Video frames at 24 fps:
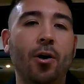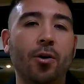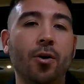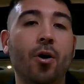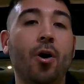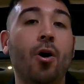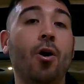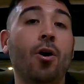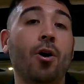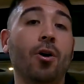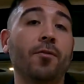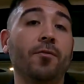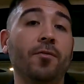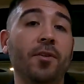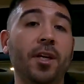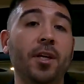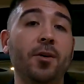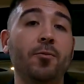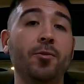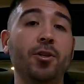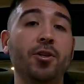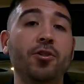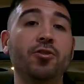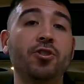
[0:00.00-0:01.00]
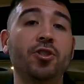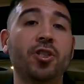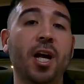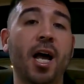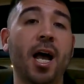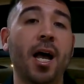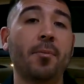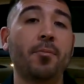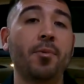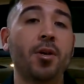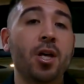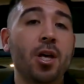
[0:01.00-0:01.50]
on an RV when you
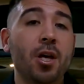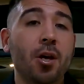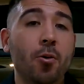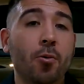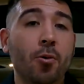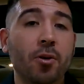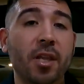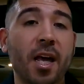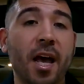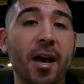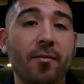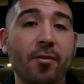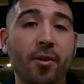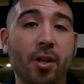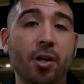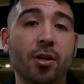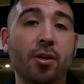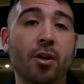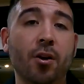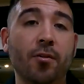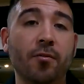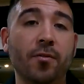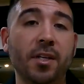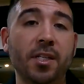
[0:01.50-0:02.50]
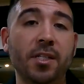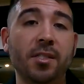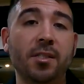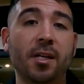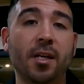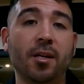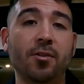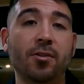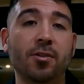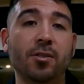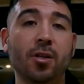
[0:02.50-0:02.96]
shop with Avalon RV Center.